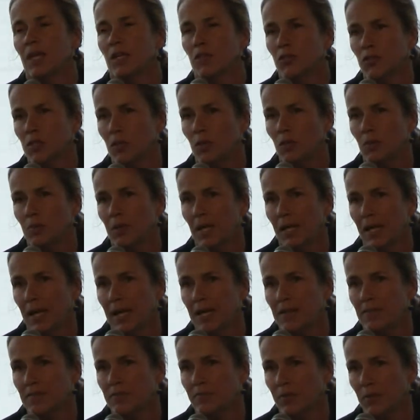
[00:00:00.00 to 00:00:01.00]
So it
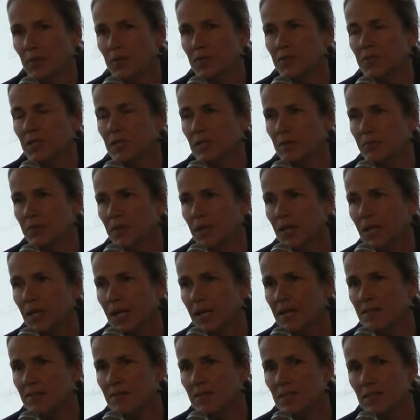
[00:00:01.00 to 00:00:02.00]
has very significant
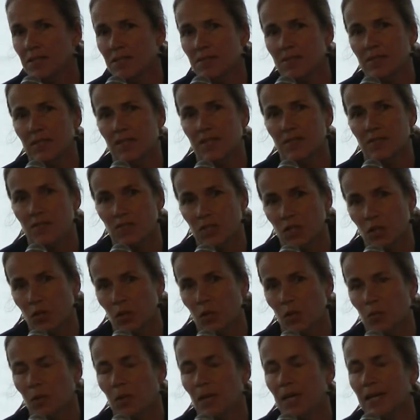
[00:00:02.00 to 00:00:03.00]
assets. And
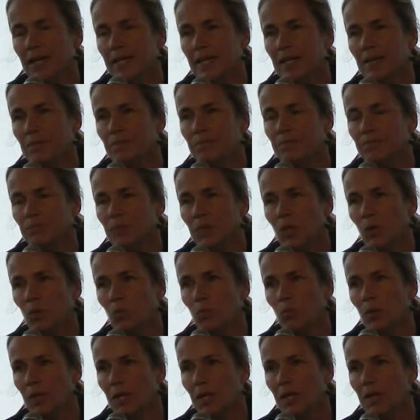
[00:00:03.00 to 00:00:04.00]
so
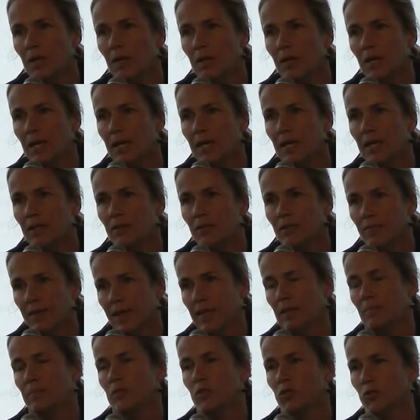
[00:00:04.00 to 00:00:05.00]
we
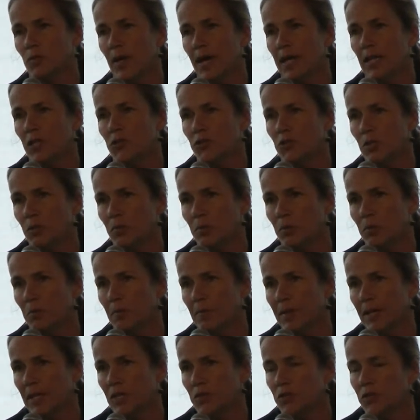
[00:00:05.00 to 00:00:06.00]
developed a strategy where we're
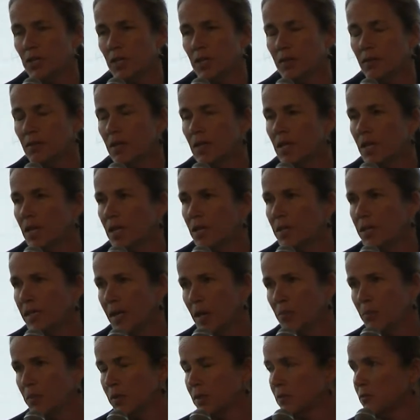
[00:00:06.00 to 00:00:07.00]
managing the
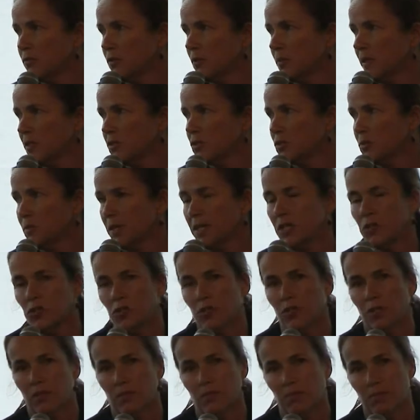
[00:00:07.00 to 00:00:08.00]
upland for
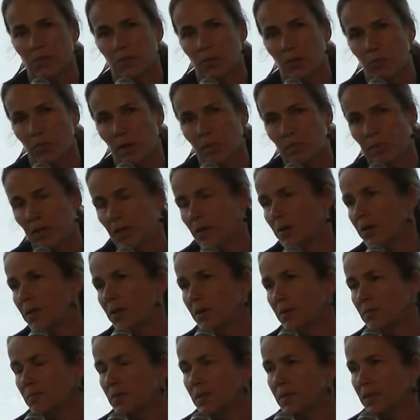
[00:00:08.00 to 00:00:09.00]
restoration, the
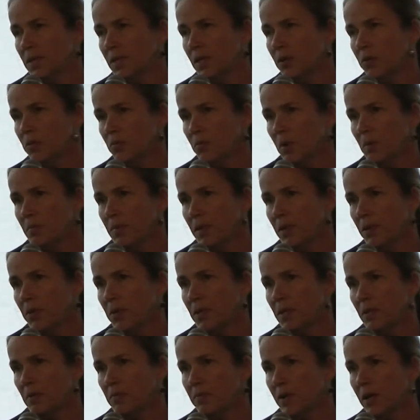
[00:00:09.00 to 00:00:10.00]
riparian, the
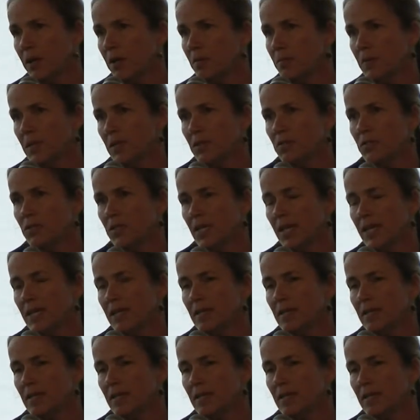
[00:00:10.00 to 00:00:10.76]
riparian environment